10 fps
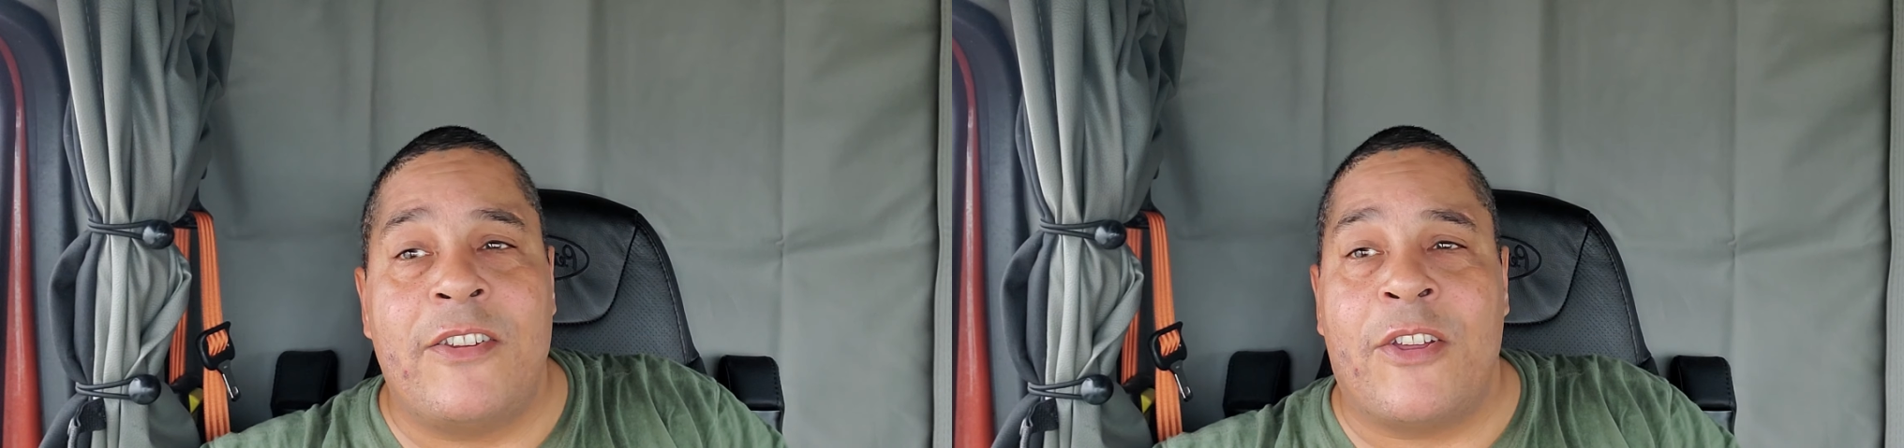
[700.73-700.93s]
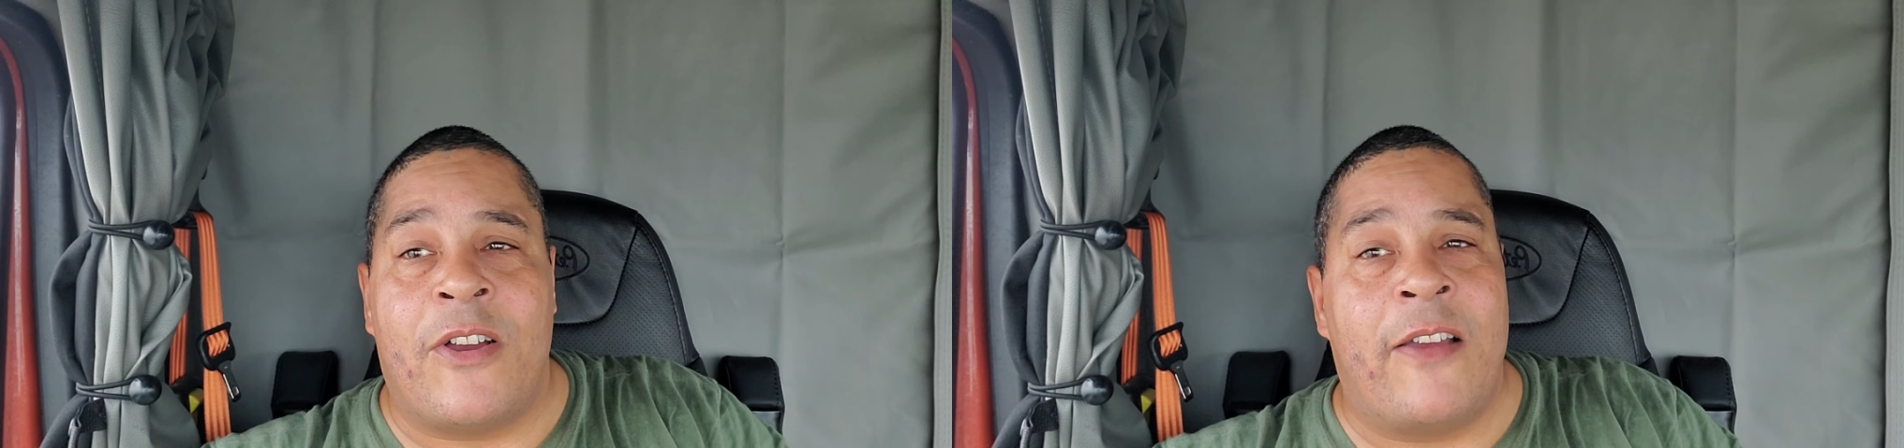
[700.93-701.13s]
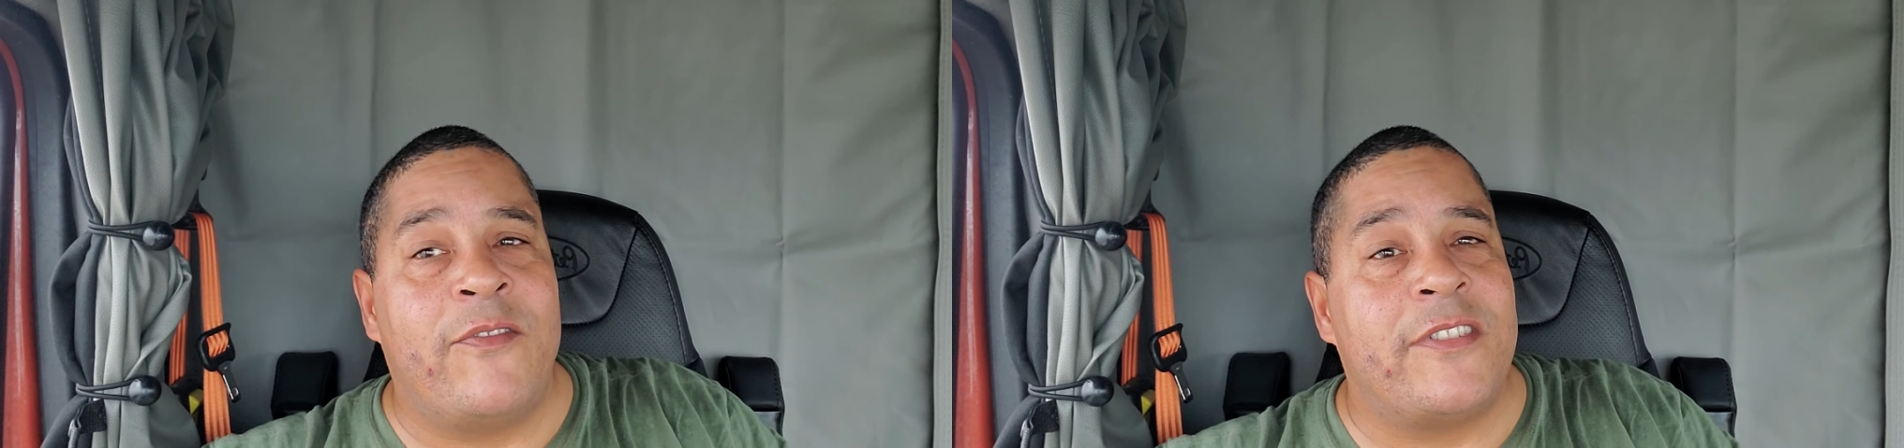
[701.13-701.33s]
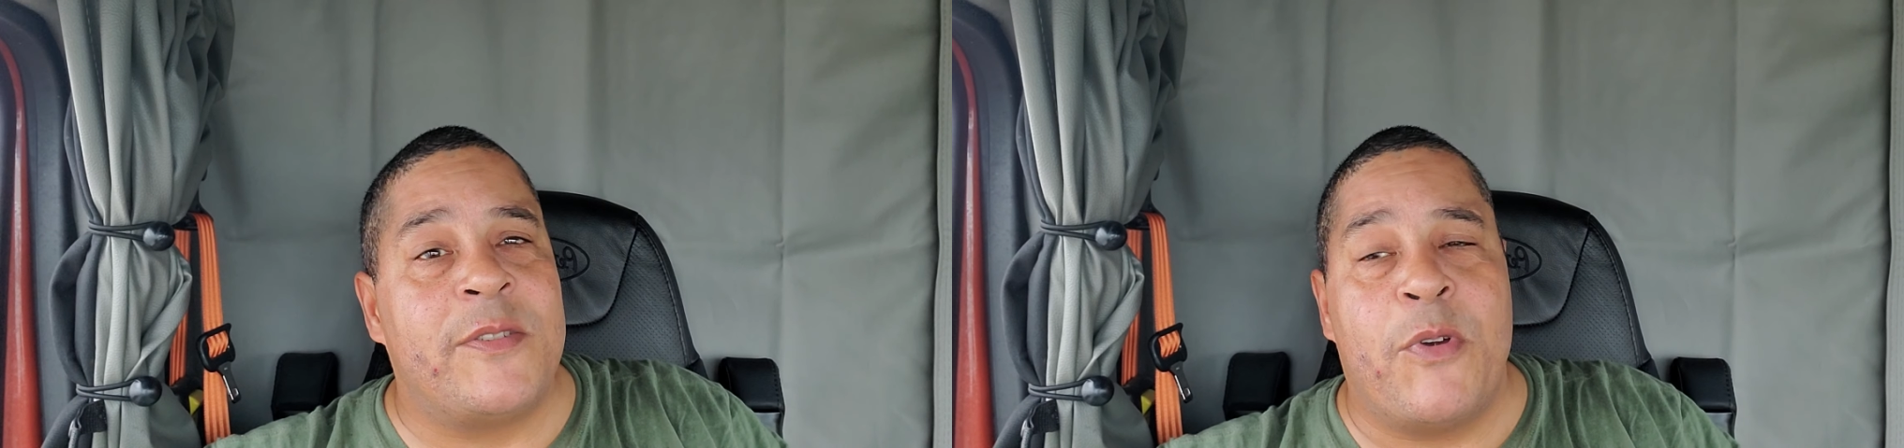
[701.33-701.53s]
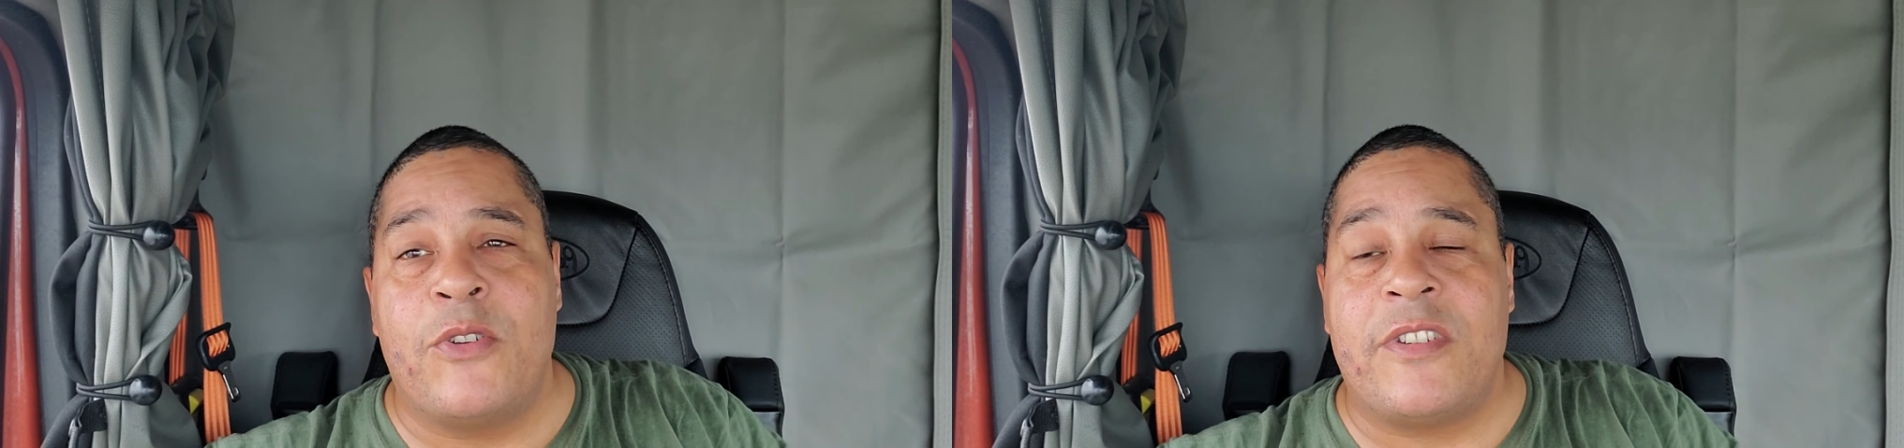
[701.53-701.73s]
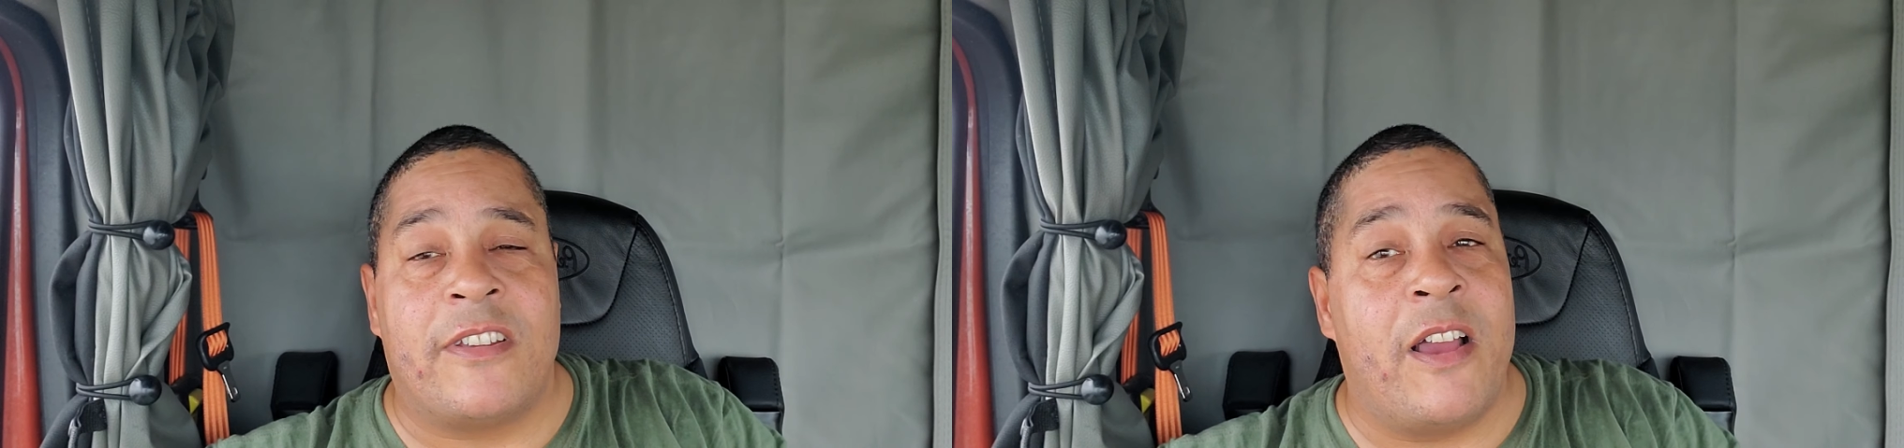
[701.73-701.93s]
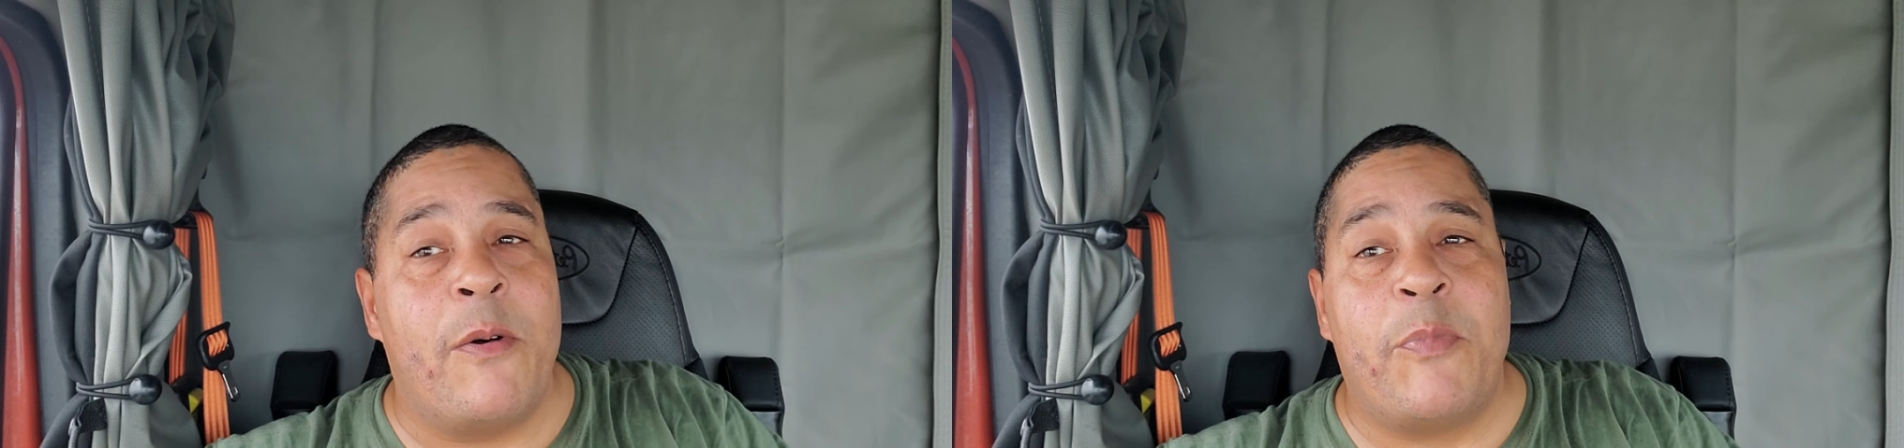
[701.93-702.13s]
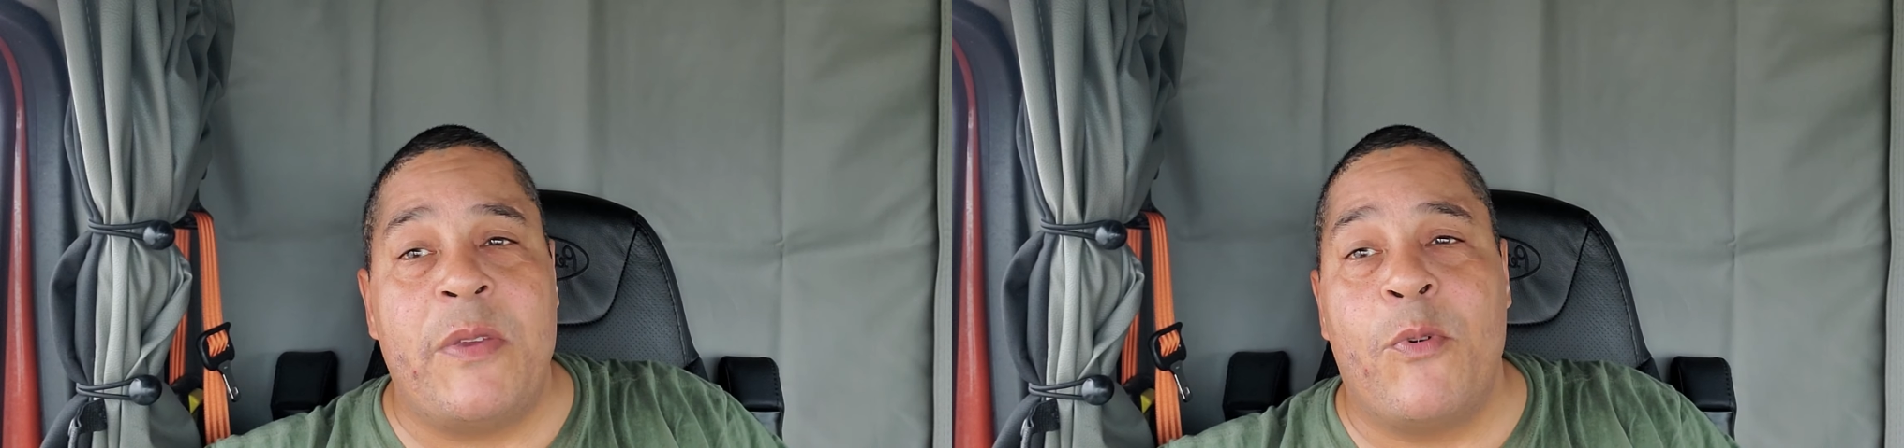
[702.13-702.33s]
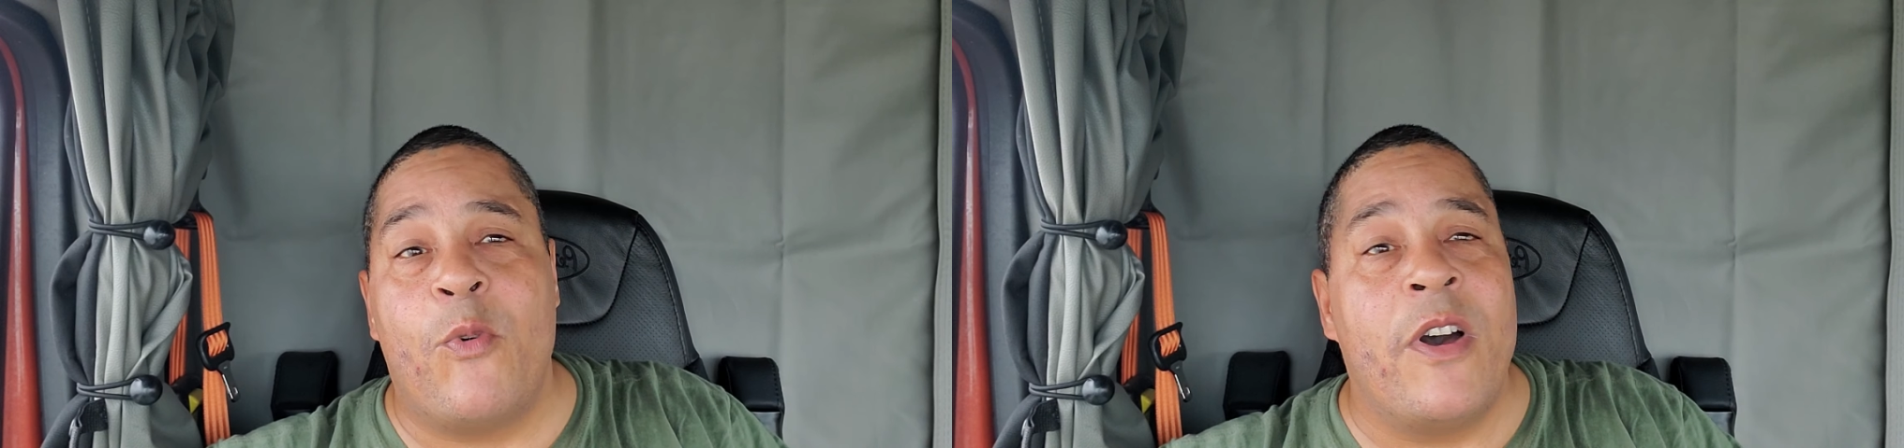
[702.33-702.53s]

you know, I've spoke to a couple people.